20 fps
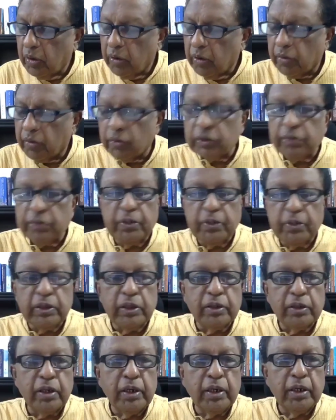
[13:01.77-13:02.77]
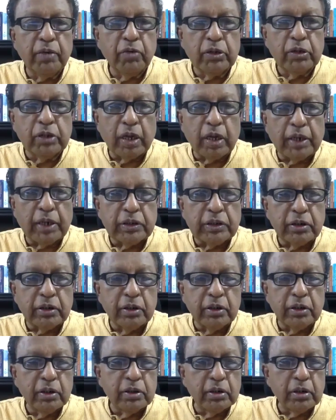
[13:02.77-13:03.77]
Of course, immediately he was arrested
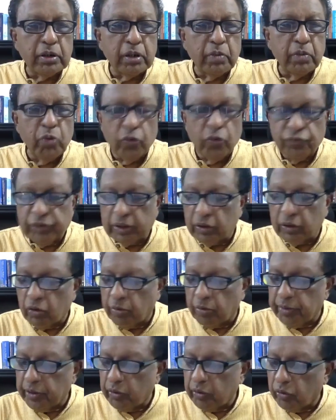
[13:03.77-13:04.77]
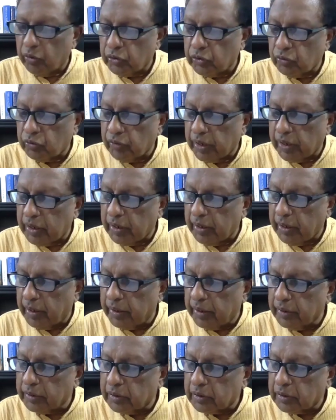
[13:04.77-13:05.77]
and removed, and nobody knows where he
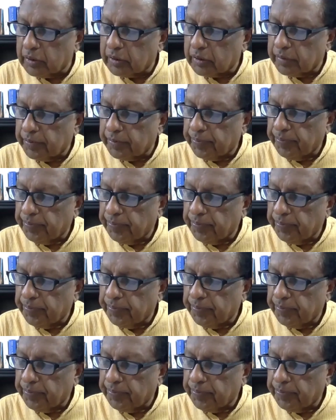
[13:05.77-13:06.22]
is.